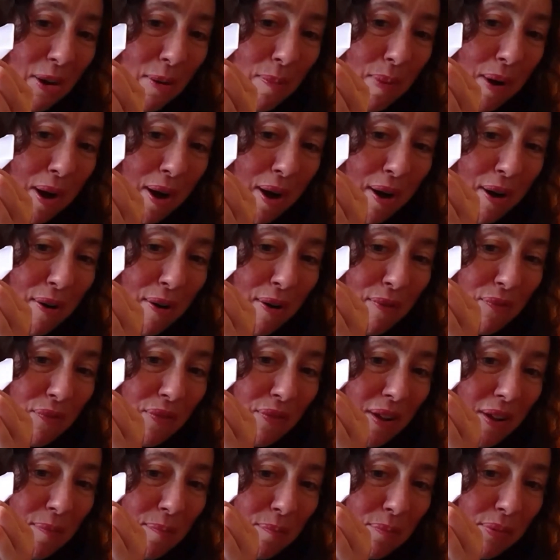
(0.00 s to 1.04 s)
half,
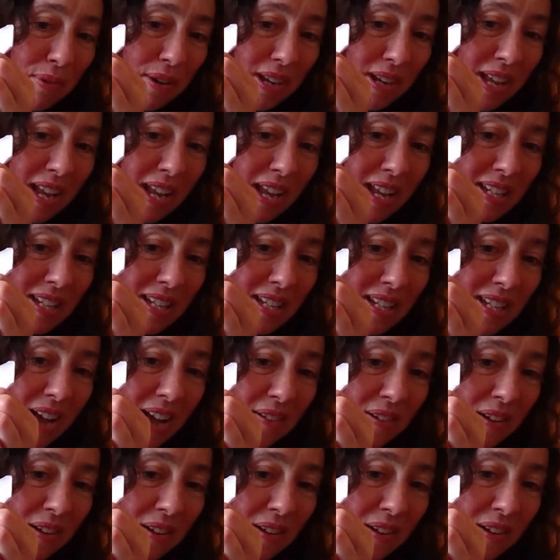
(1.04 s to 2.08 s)
and bringing it
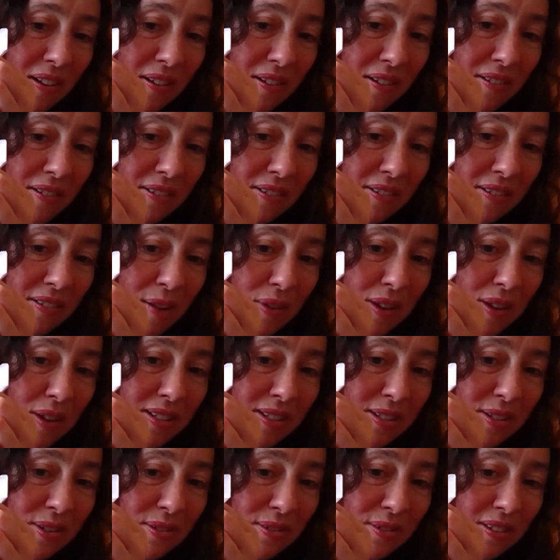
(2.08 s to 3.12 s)
down along that
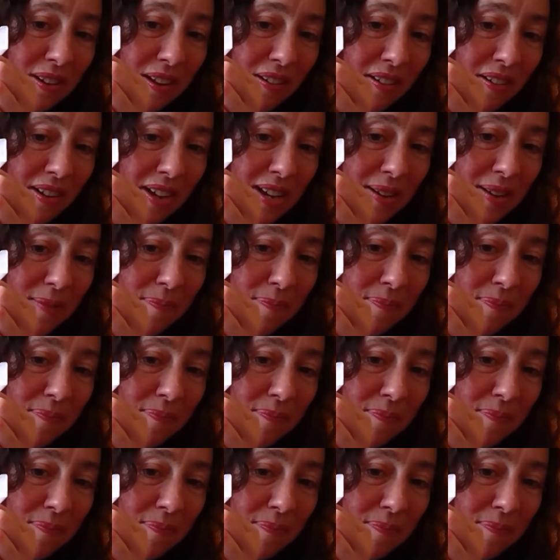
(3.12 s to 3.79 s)
vertical line?